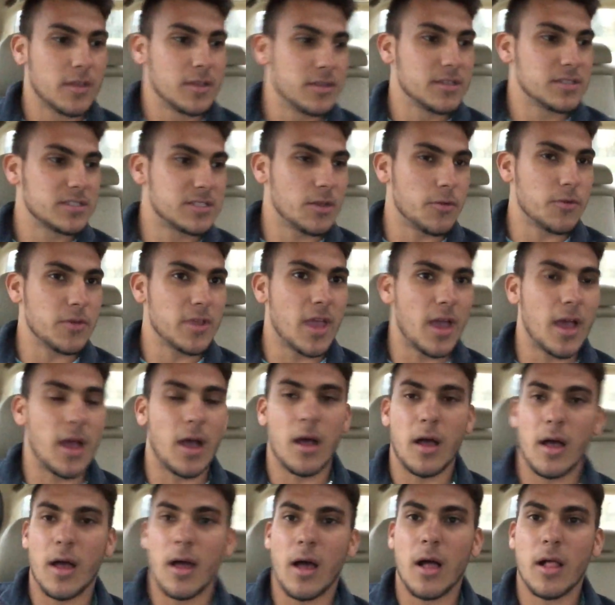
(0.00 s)
So
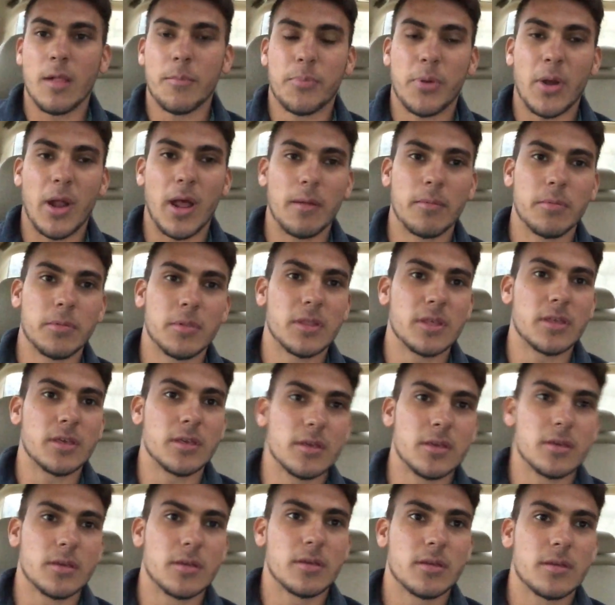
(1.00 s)
yeah, I'll
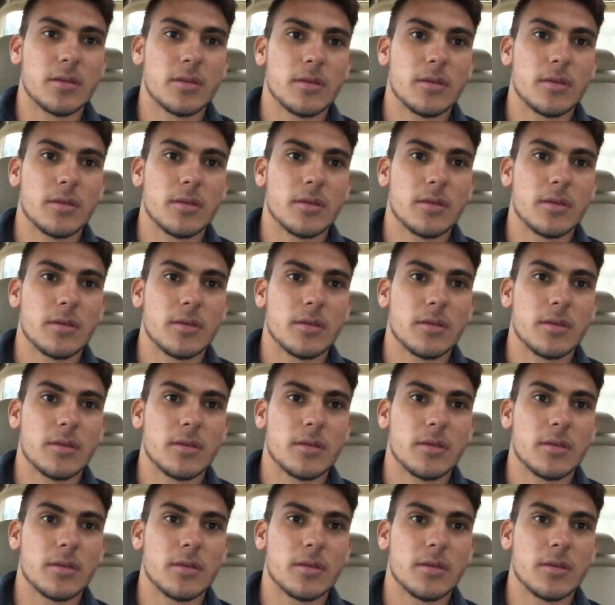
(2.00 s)
probably